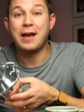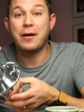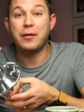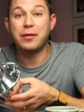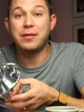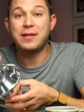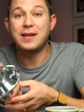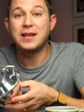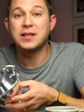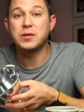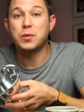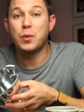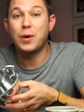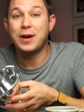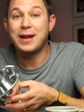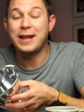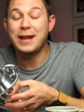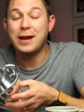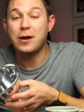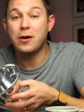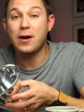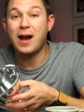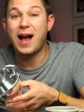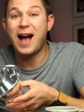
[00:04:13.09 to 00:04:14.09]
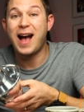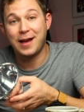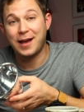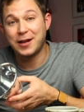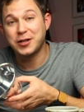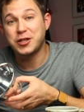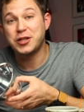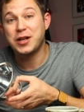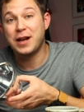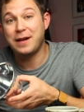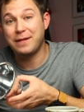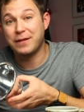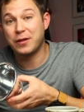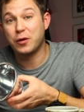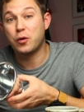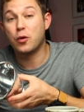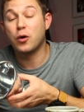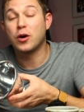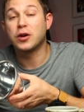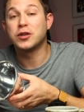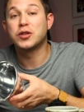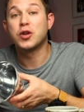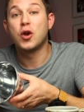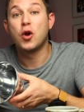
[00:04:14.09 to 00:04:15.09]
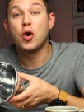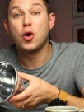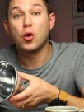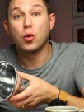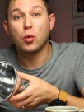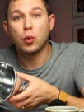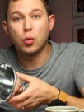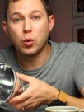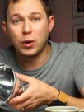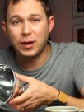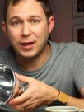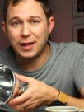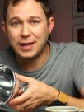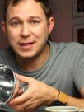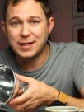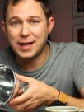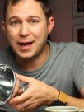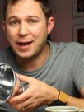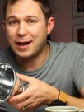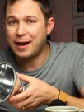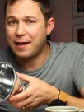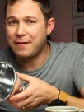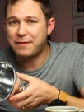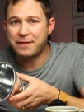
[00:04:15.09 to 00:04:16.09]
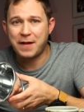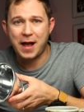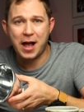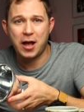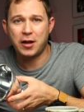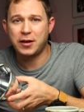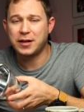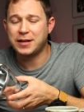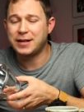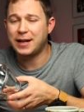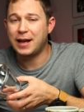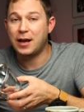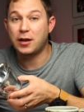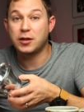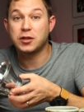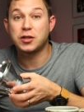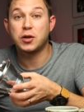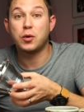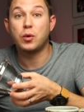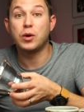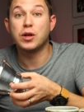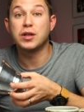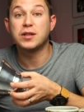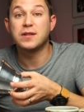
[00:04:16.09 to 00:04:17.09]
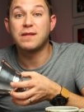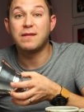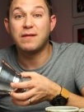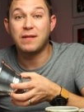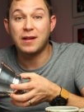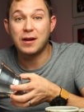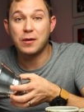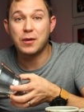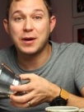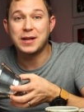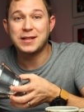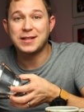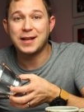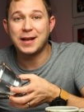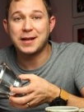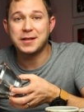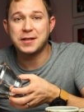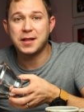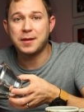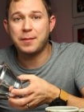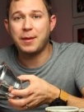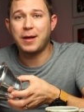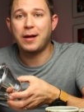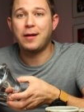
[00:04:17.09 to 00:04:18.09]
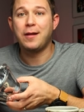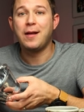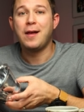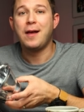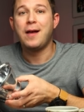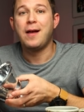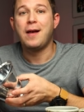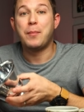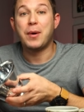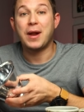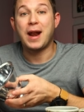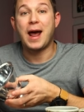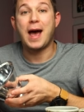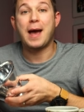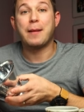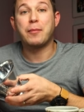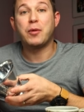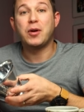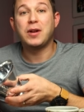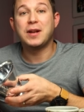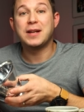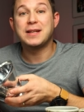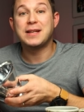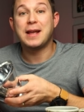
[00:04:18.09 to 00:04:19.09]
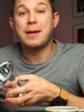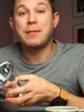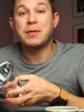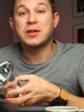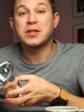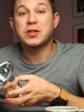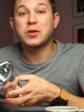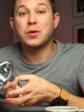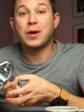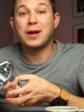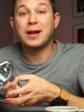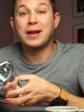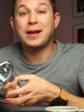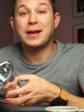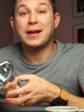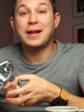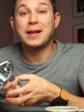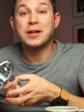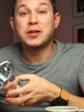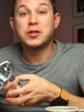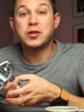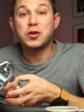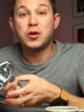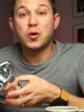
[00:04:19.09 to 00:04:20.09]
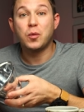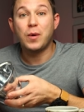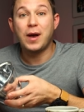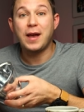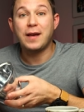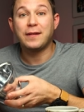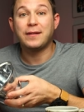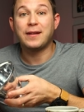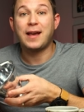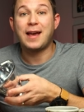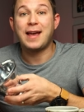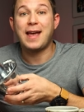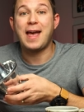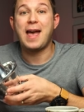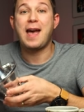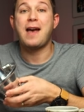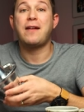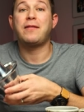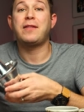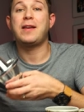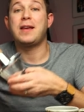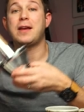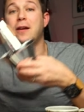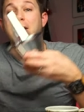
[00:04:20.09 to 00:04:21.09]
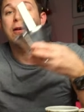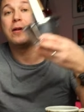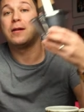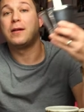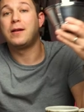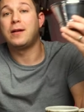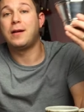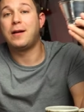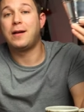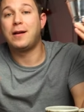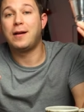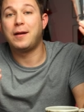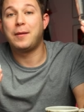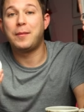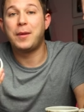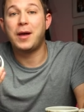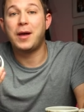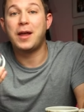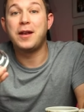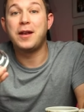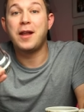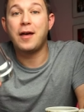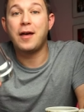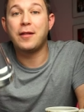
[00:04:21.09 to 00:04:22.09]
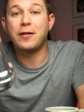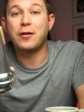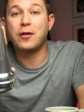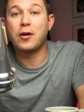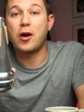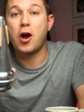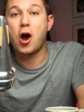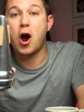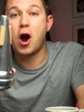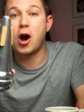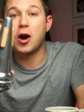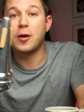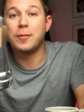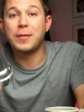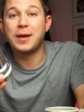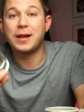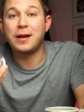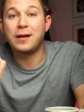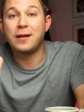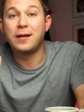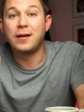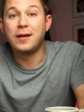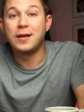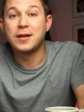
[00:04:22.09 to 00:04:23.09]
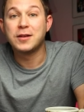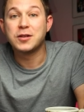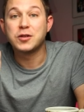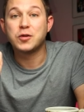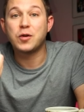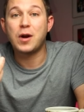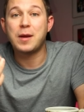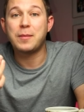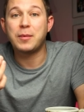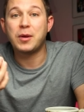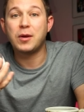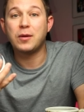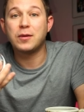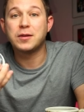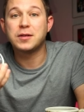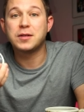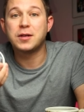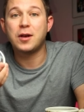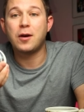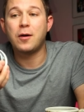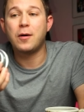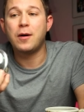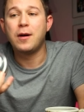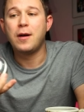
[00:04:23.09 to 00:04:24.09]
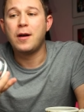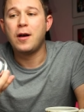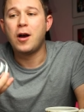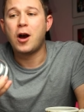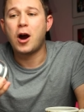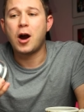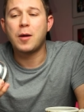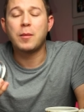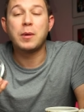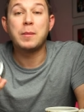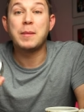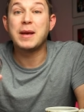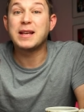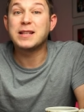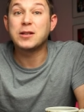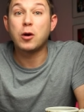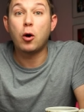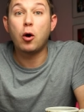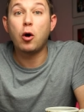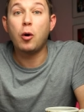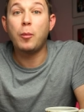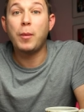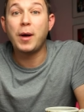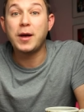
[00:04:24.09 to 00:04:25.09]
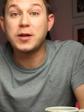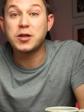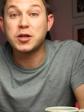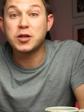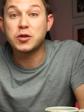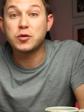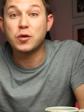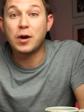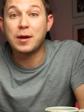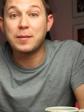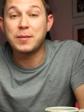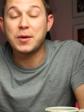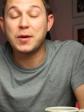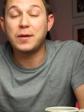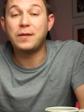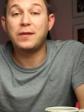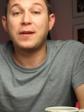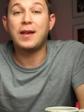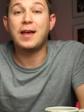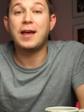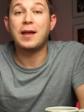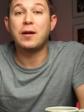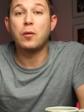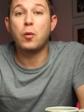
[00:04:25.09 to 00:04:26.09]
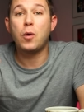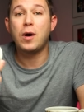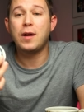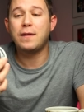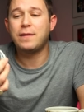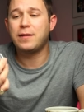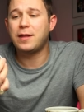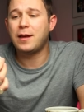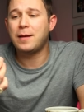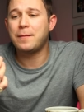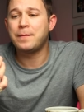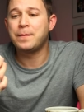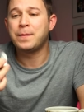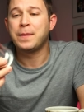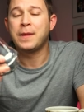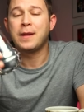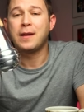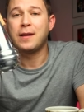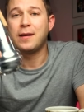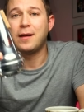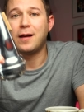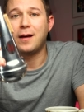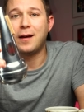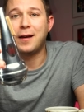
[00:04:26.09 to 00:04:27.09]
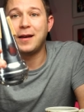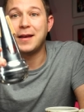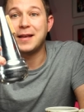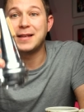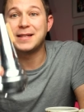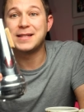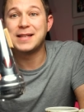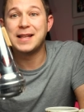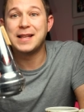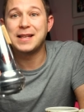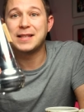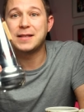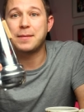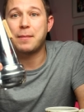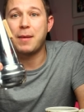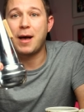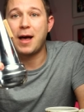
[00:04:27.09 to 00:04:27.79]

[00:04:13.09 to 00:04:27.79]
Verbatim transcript: Now this one here, I shaved the corks really tight. I filed it down so it is very tight to the bell. but I'm gonna demonstrate it in two ways. I have here um, another Harmon straight mute. So Harmon makes a whole bunch of straight mutes and one of them uh, is this